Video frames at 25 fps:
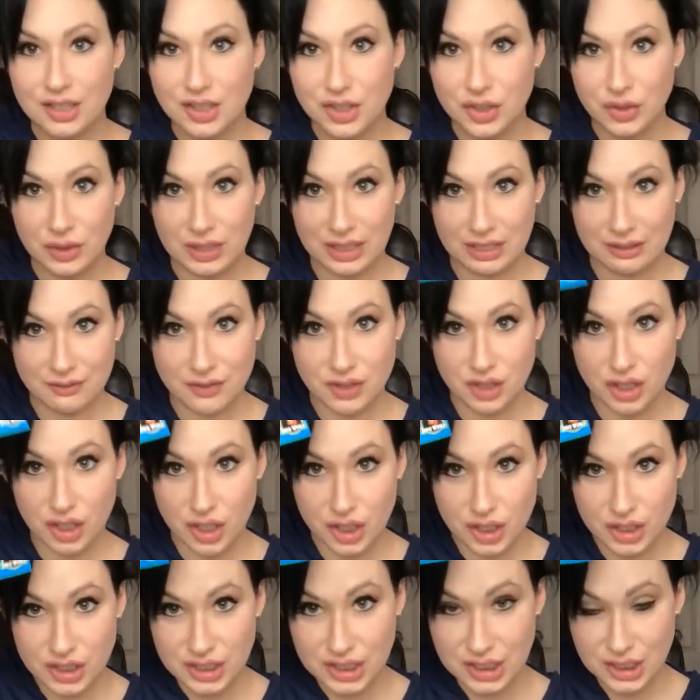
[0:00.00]
to give to
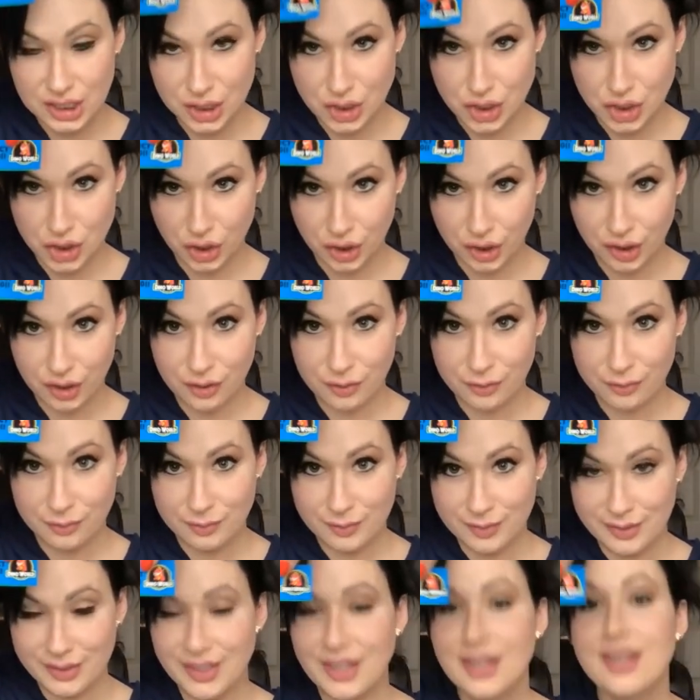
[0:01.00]
her teacher
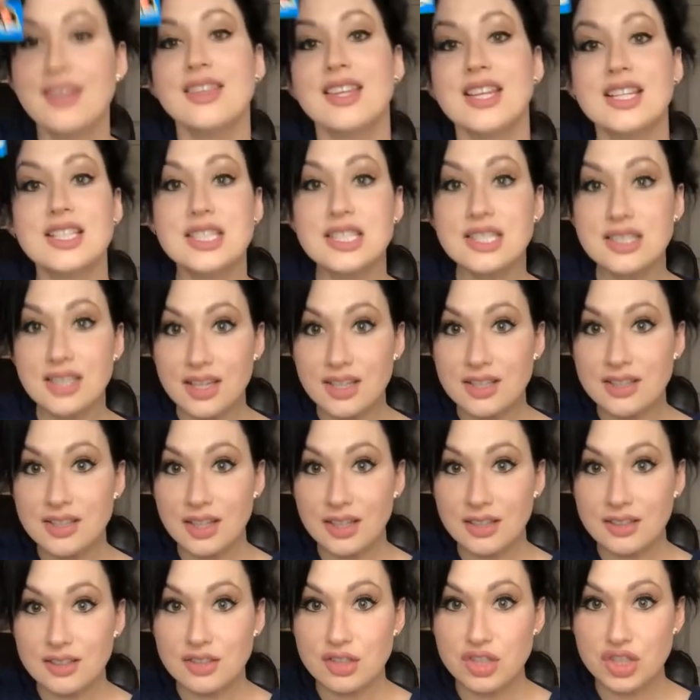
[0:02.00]
that says
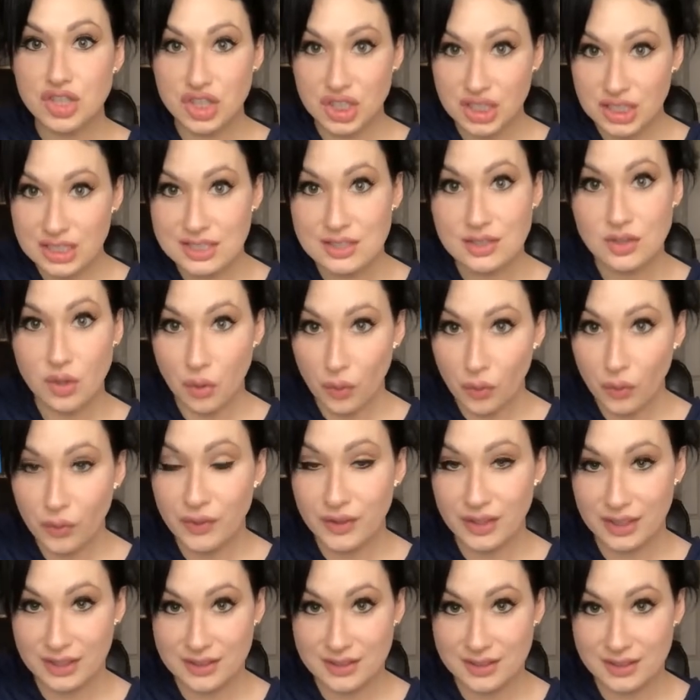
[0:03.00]
that she sold
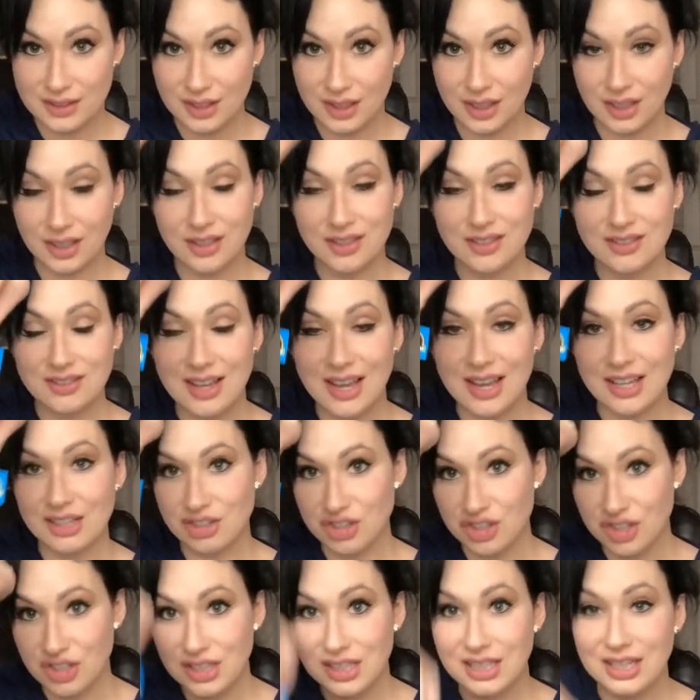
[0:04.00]
these things and
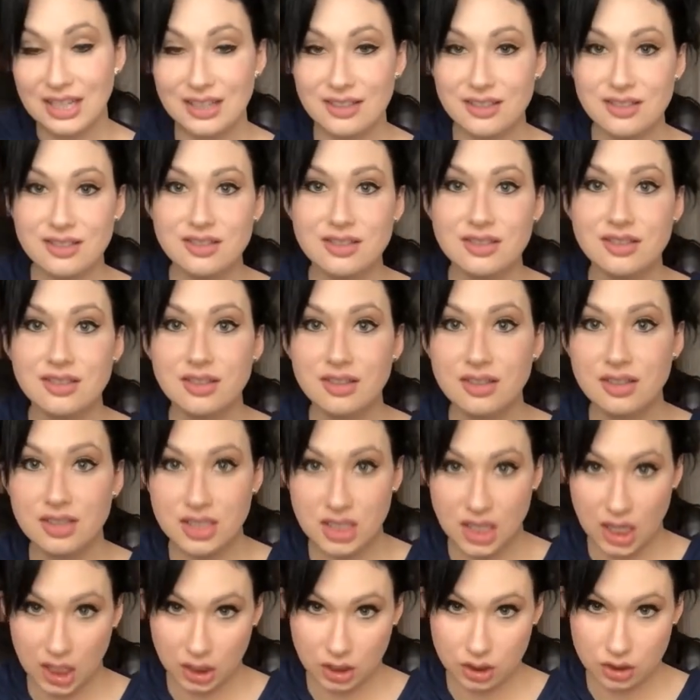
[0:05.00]
she gets the
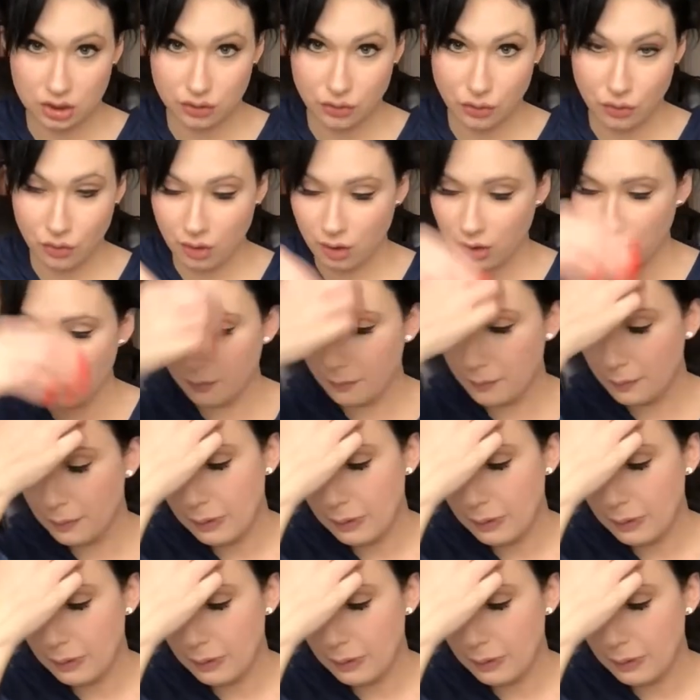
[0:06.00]
dinosaur.